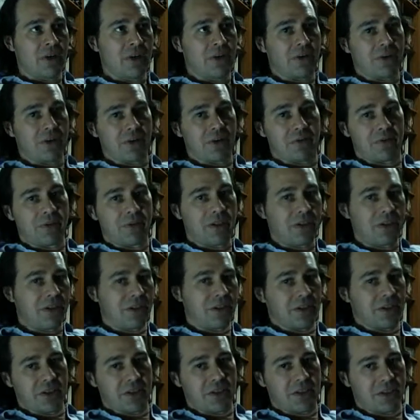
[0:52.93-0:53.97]
There are three
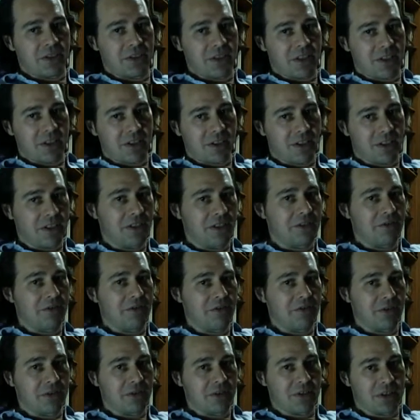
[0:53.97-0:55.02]
tenses, and tense
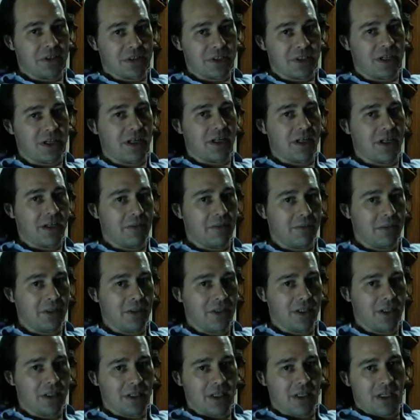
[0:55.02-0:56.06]
refers to time:
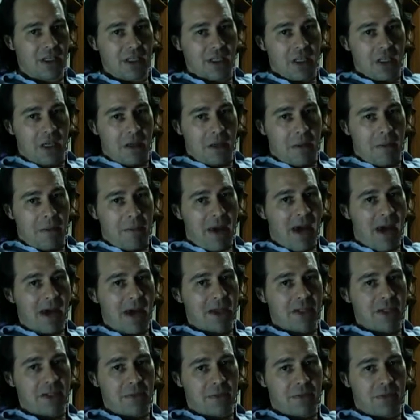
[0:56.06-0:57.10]

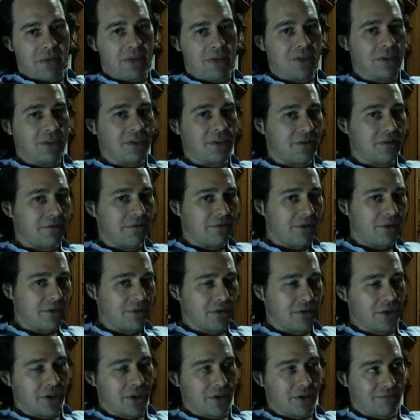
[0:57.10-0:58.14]
past, present, and
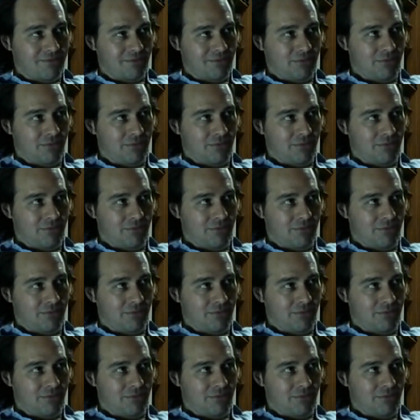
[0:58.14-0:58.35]
future.